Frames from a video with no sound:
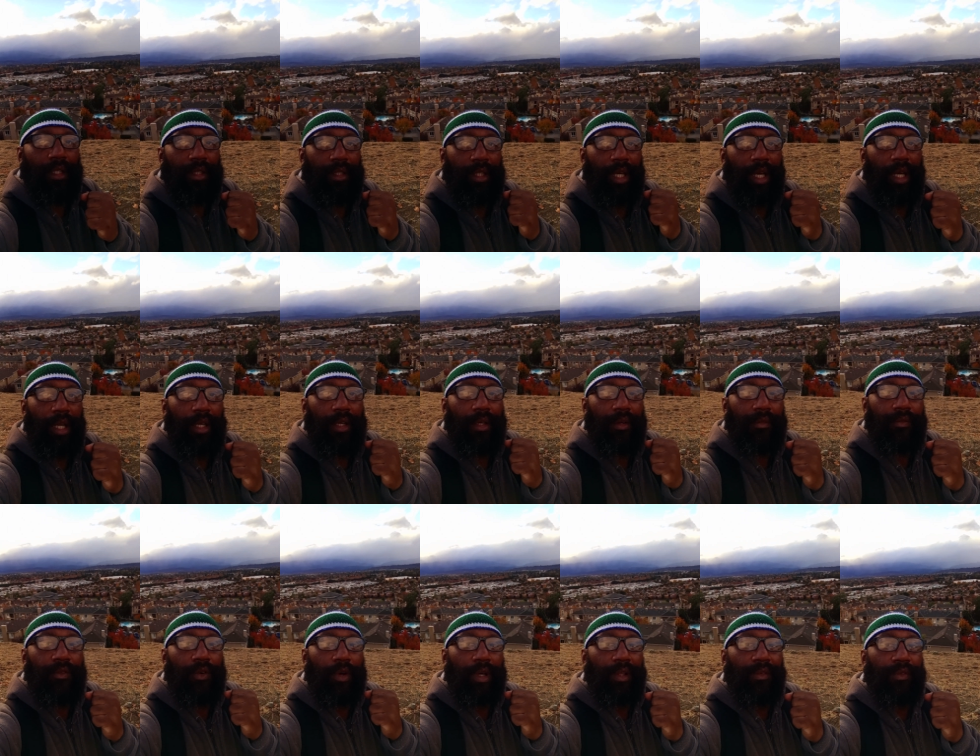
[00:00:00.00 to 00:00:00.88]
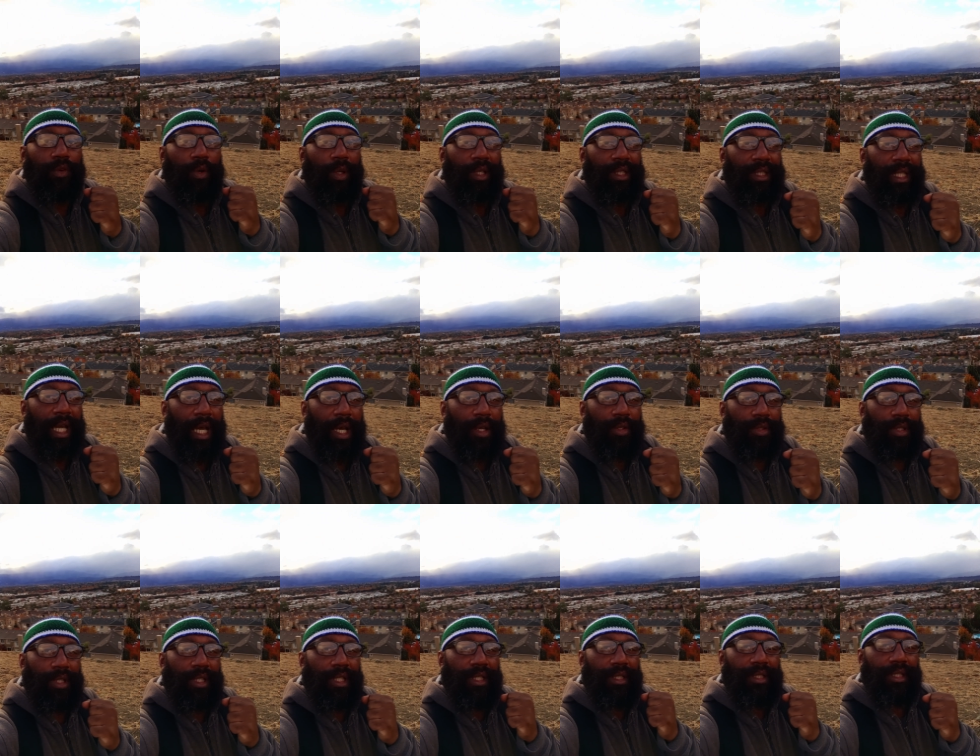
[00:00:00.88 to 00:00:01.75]
the
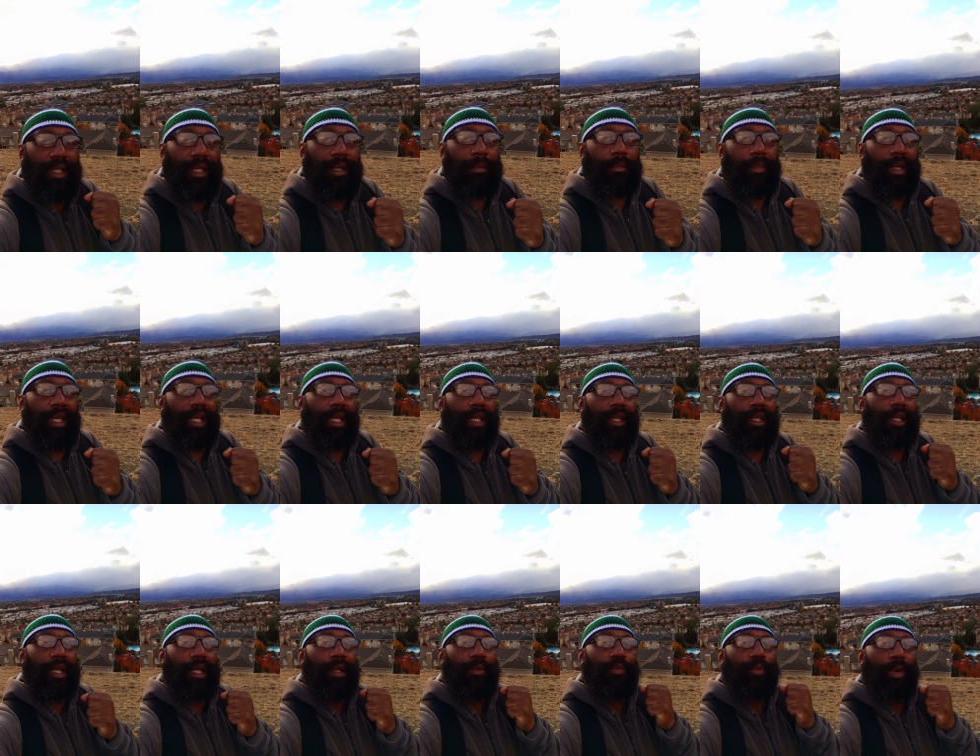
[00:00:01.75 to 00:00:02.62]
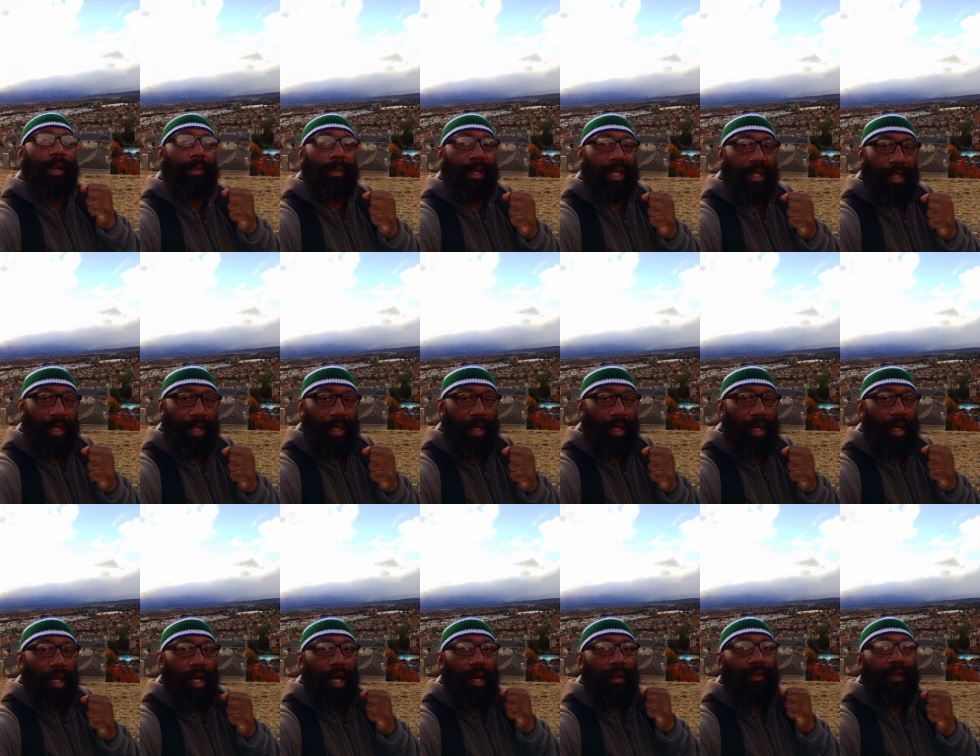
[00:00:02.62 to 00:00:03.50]
144,000, and to the men and women
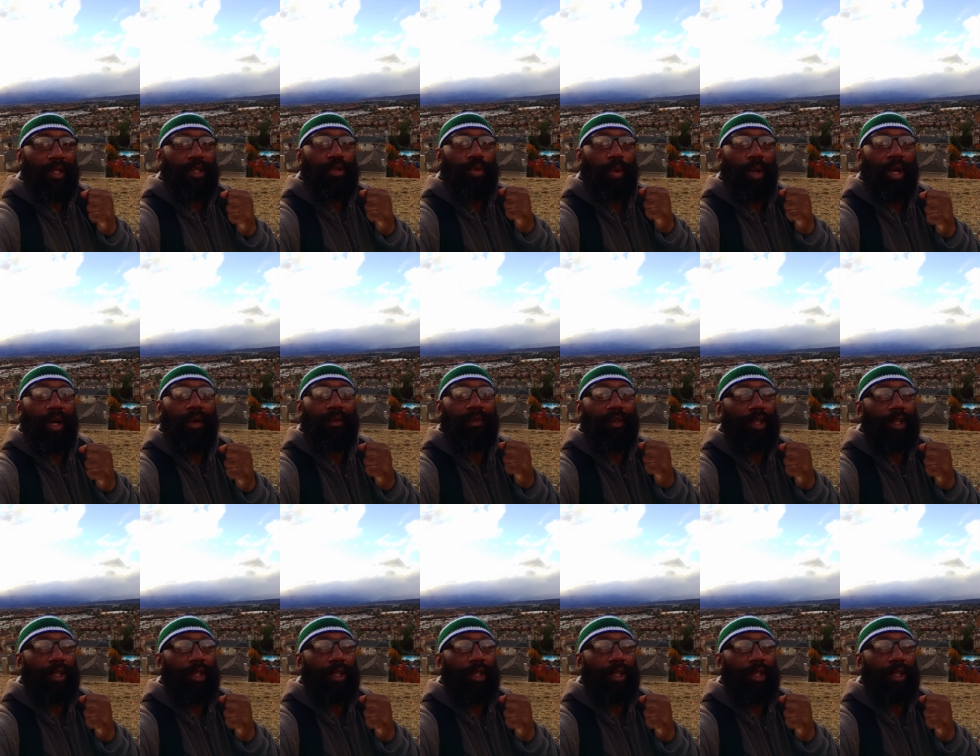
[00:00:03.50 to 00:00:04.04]
of the 12